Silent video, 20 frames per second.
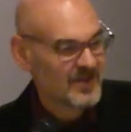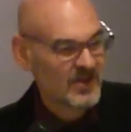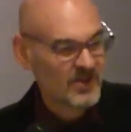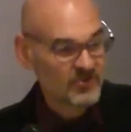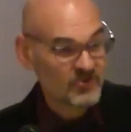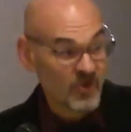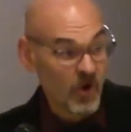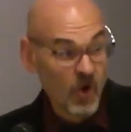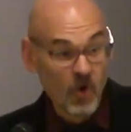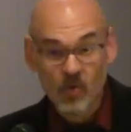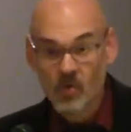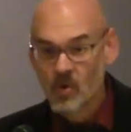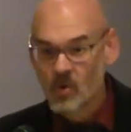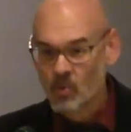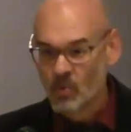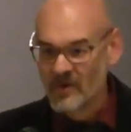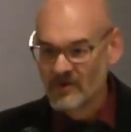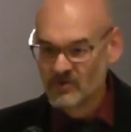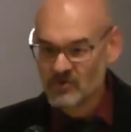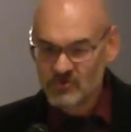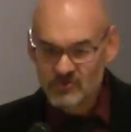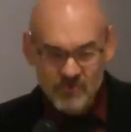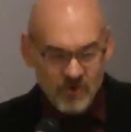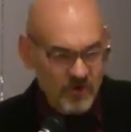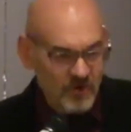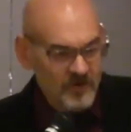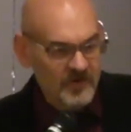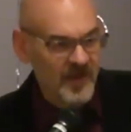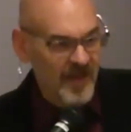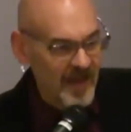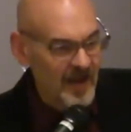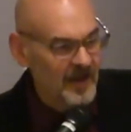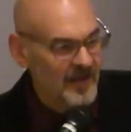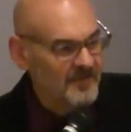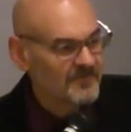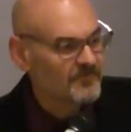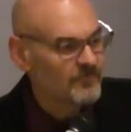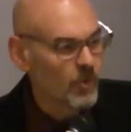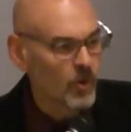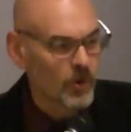So when you turn daily
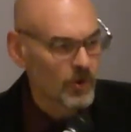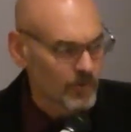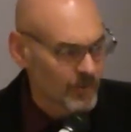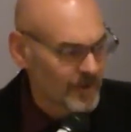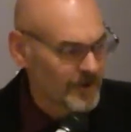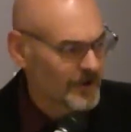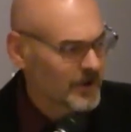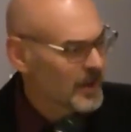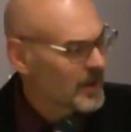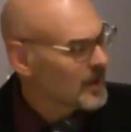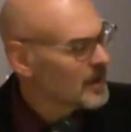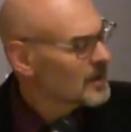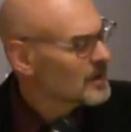forward,